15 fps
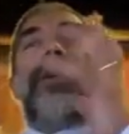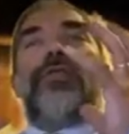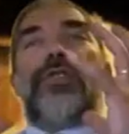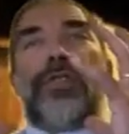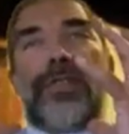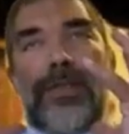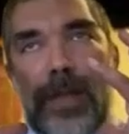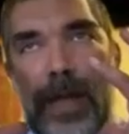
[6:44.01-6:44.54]

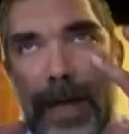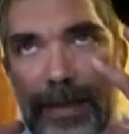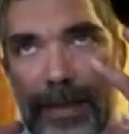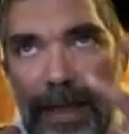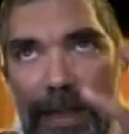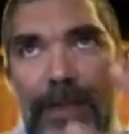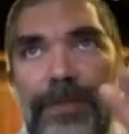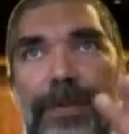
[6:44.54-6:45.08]
Just
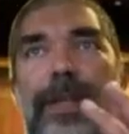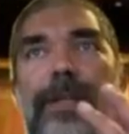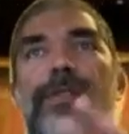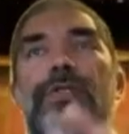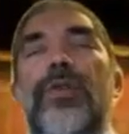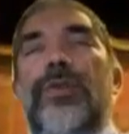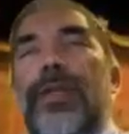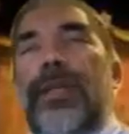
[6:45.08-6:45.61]
identify the
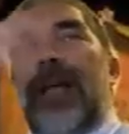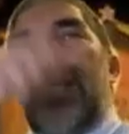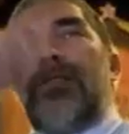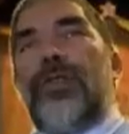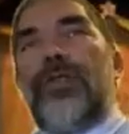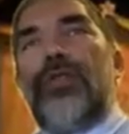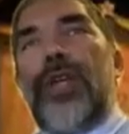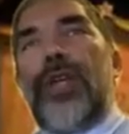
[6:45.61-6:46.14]
tone, and
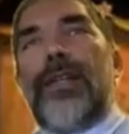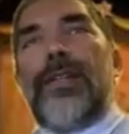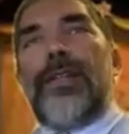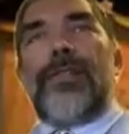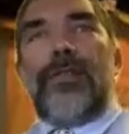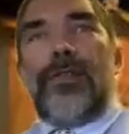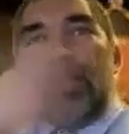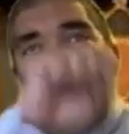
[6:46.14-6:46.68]
that's your
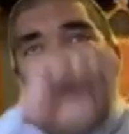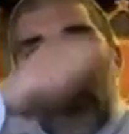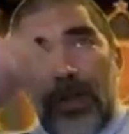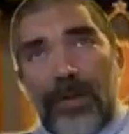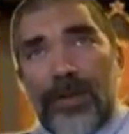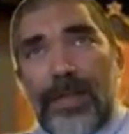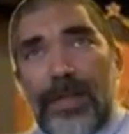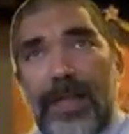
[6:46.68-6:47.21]
checklist. You cover
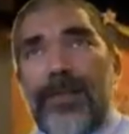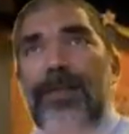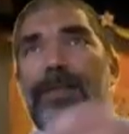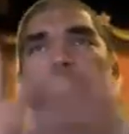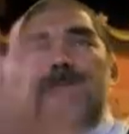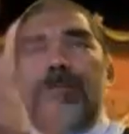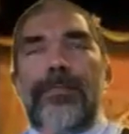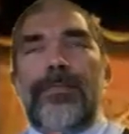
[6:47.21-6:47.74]
those things,
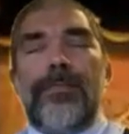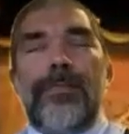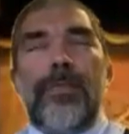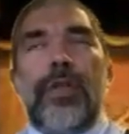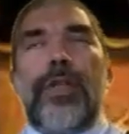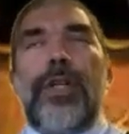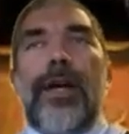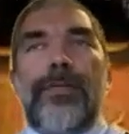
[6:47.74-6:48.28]

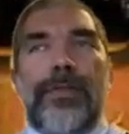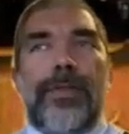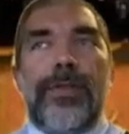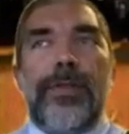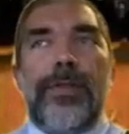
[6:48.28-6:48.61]
you're covered.